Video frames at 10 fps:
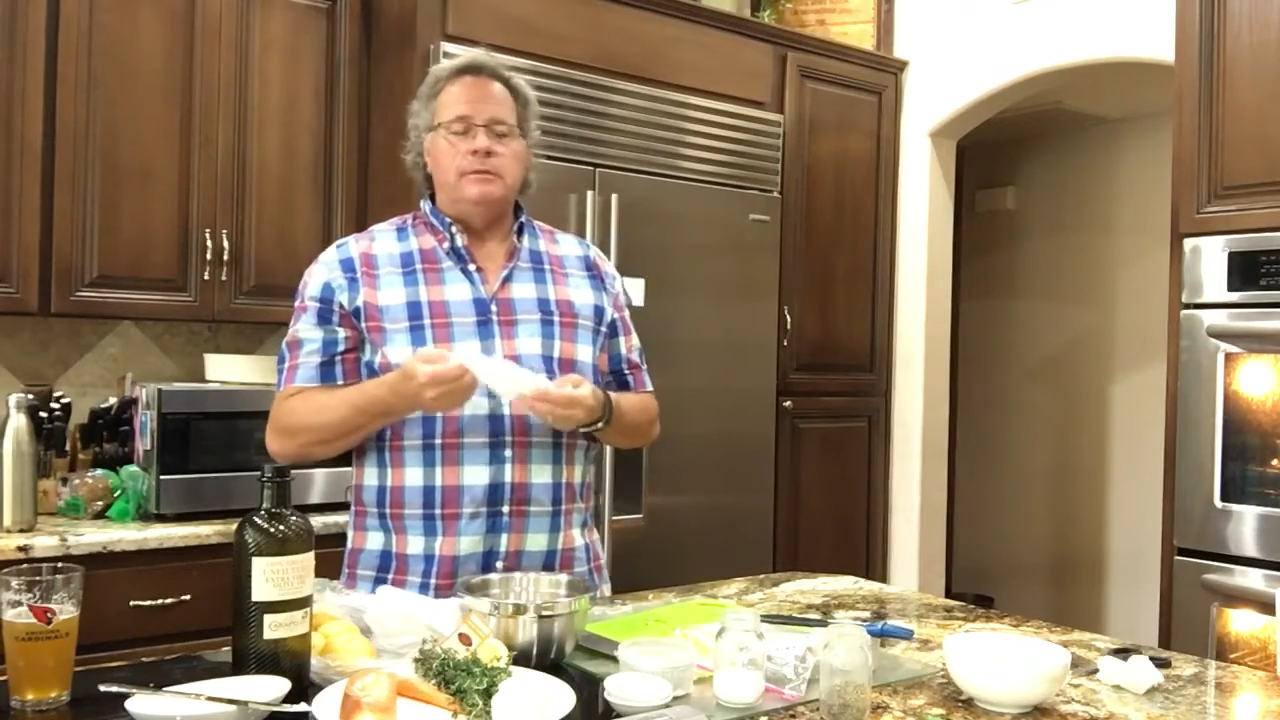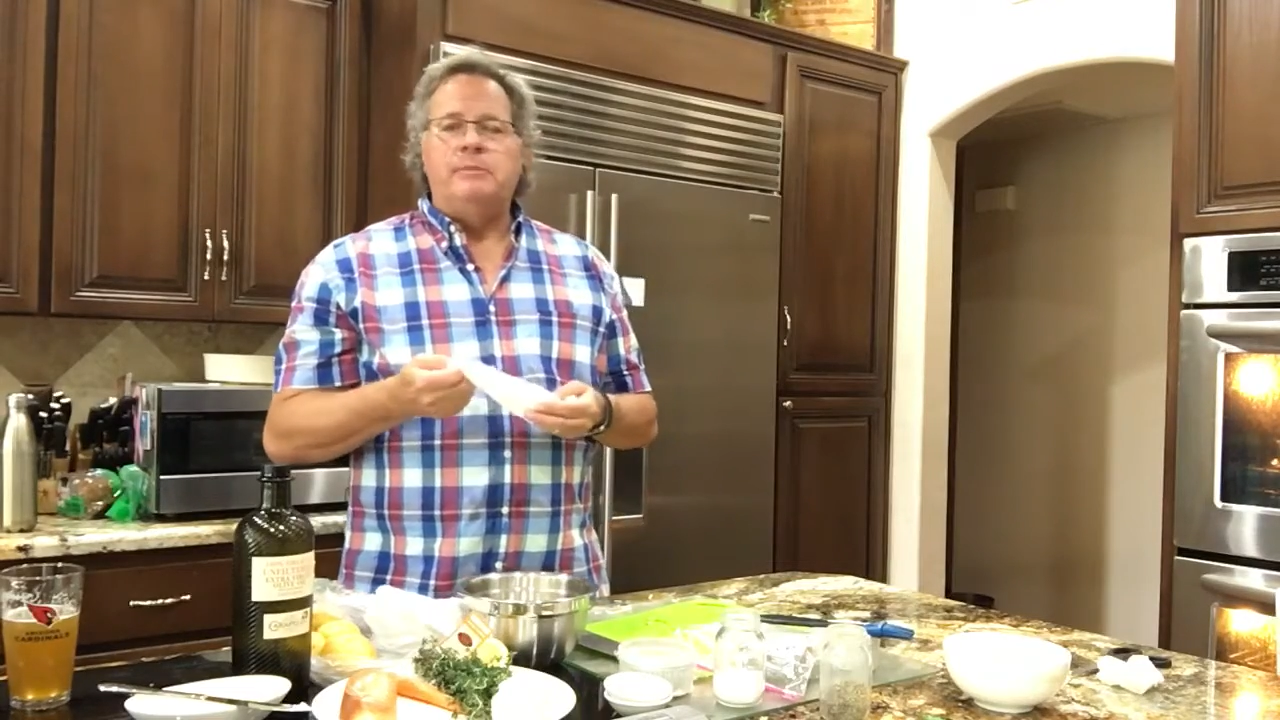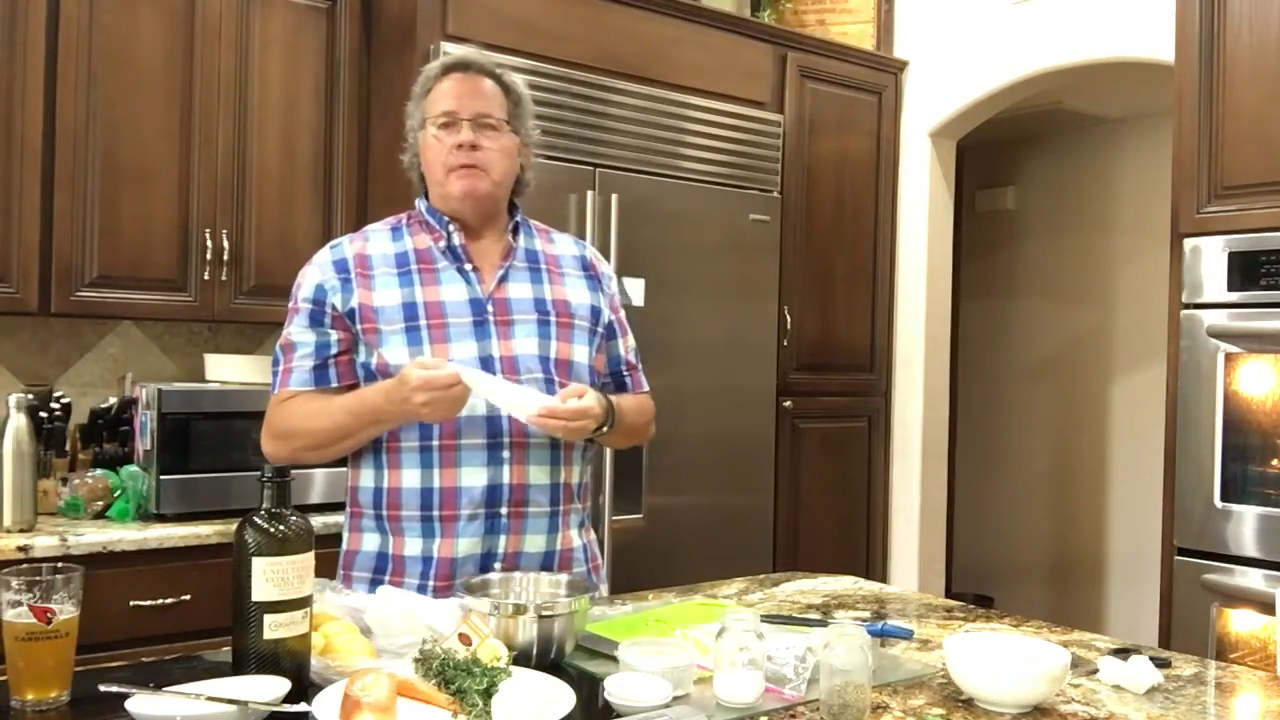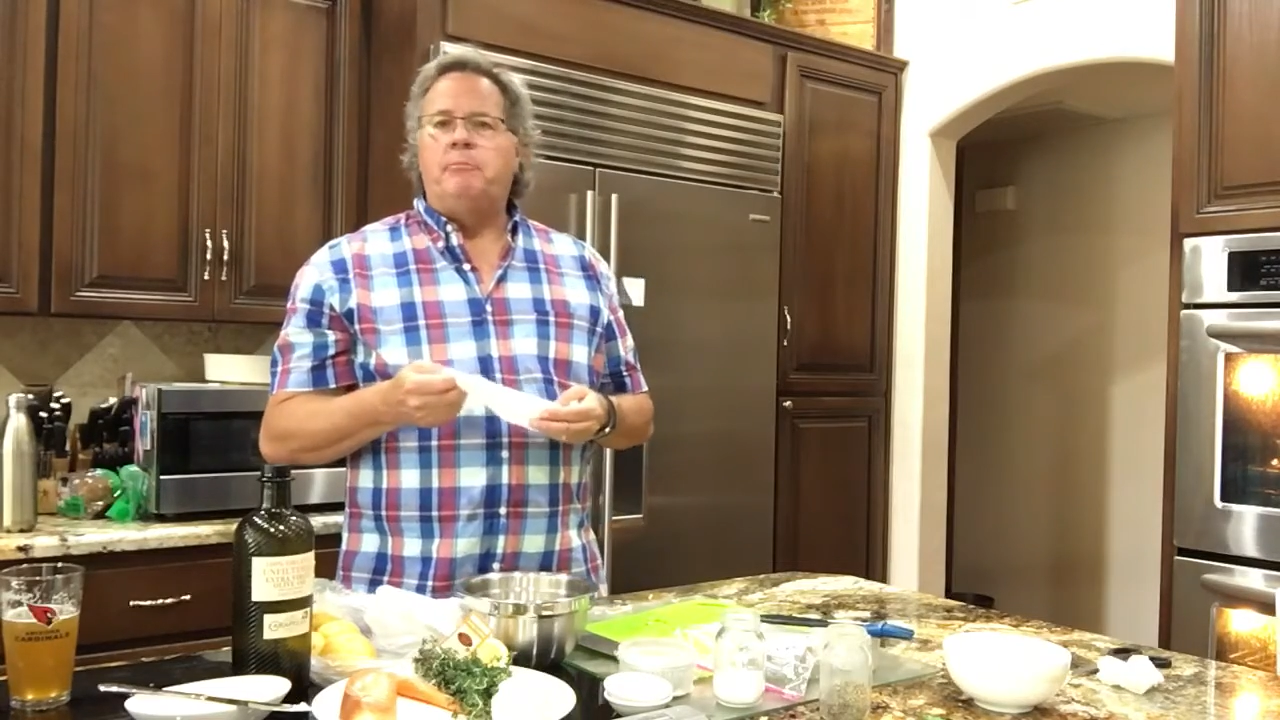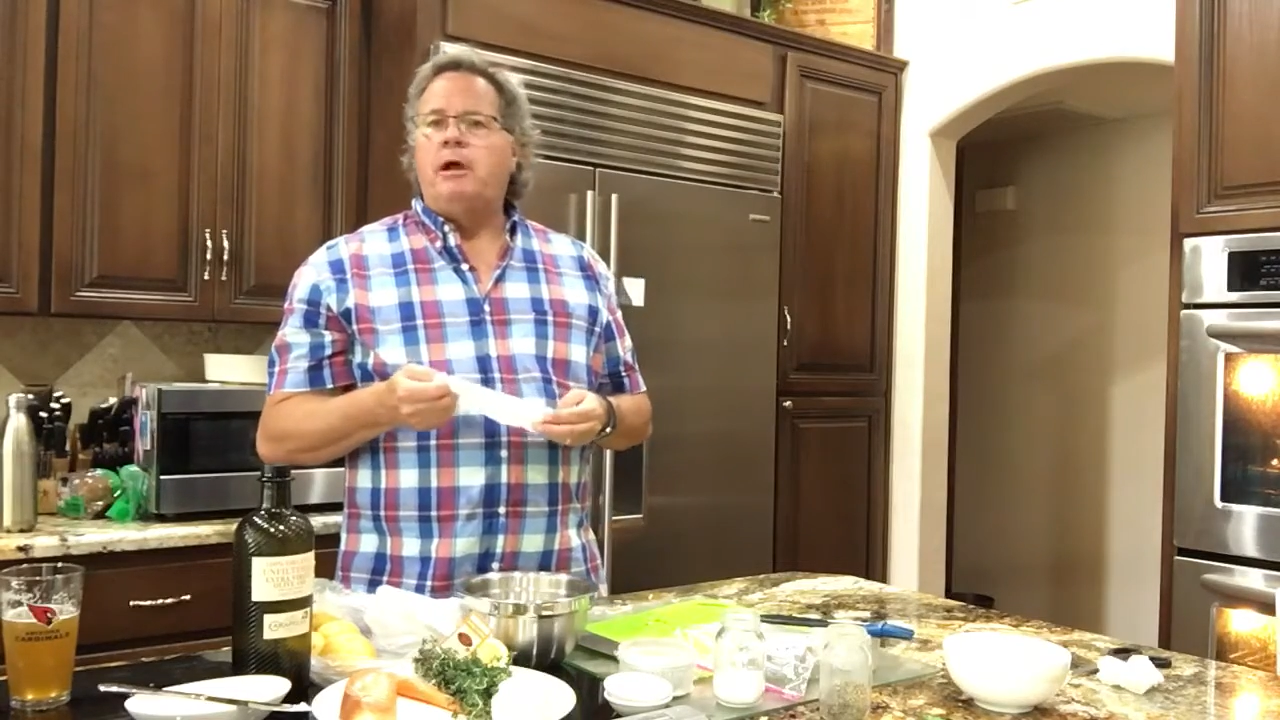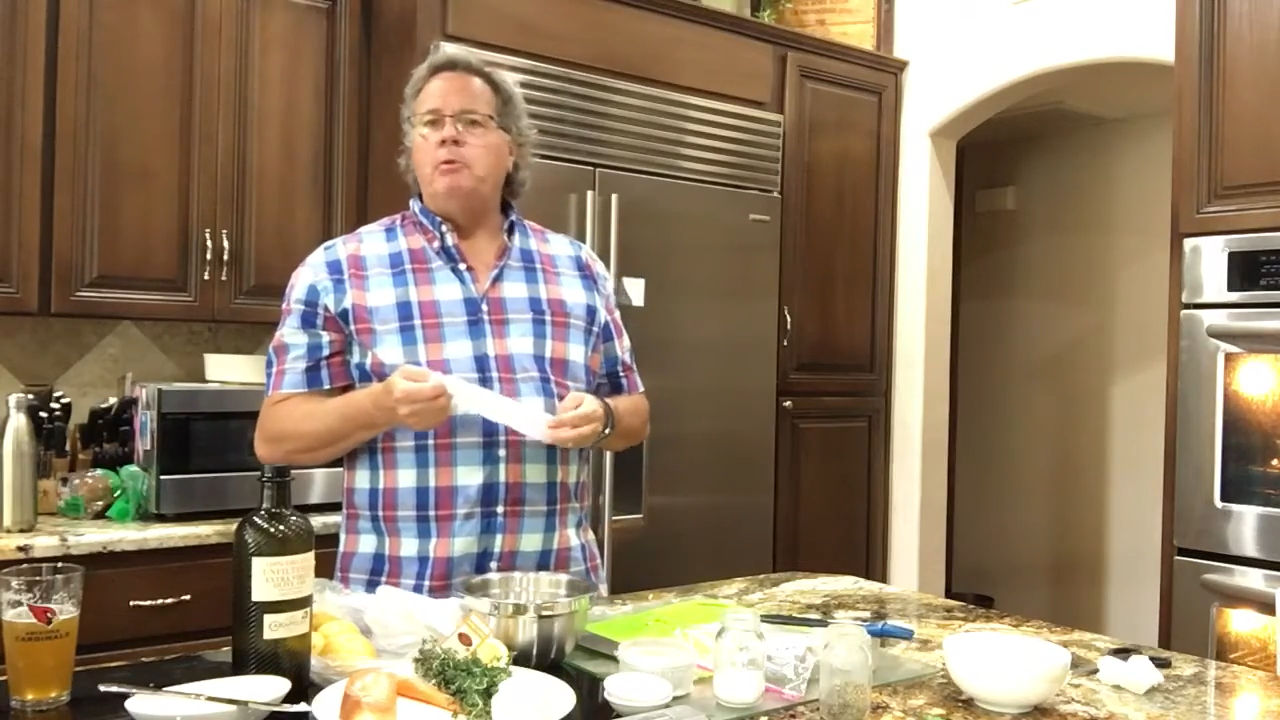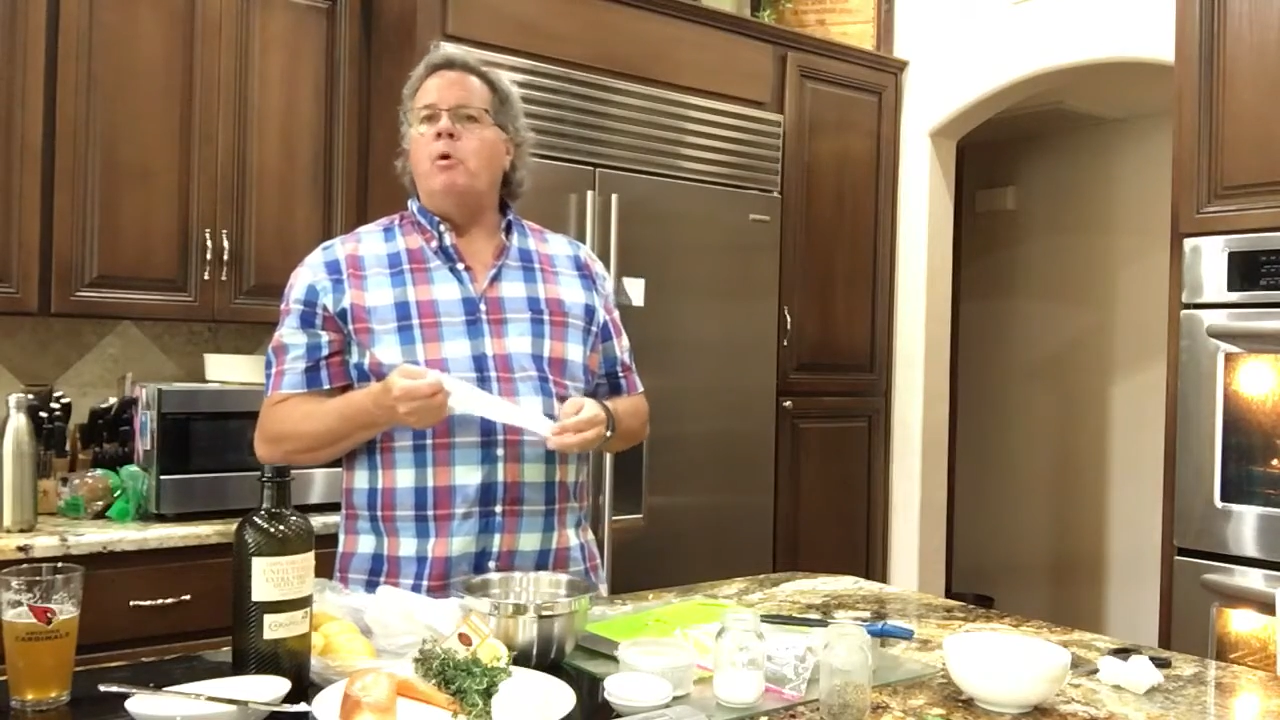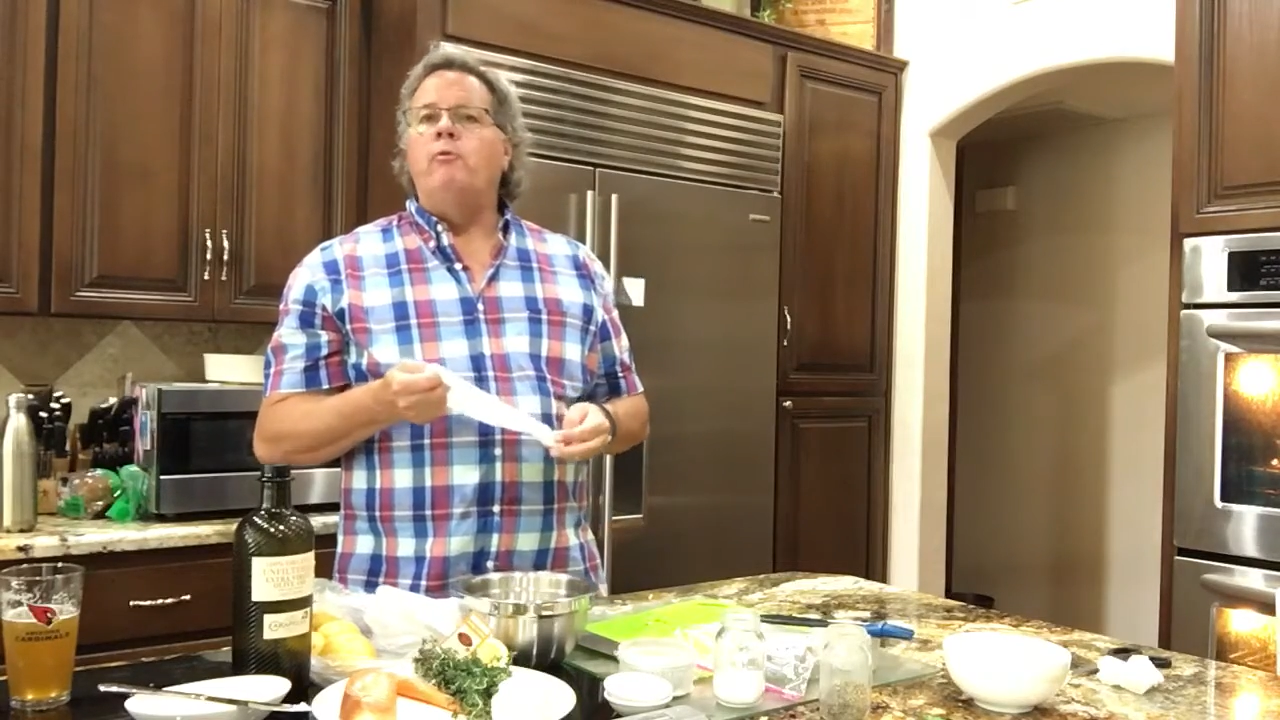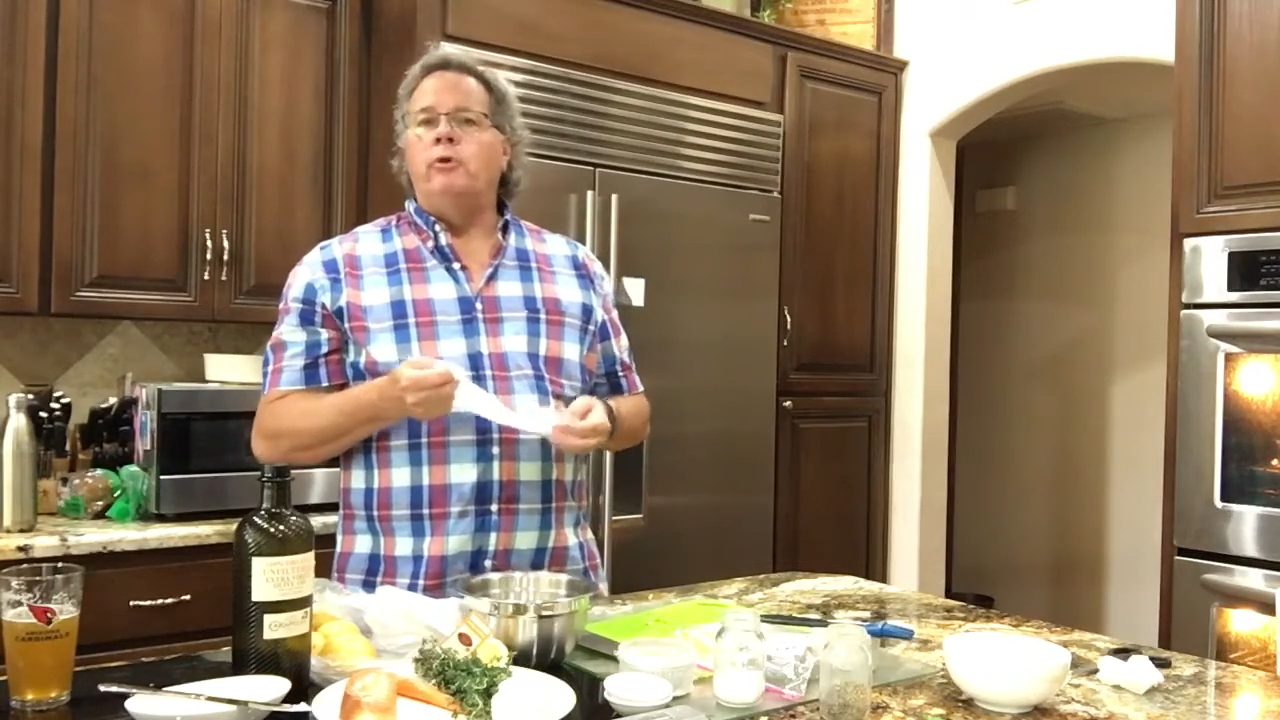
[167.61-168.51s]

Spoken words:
but it probably won't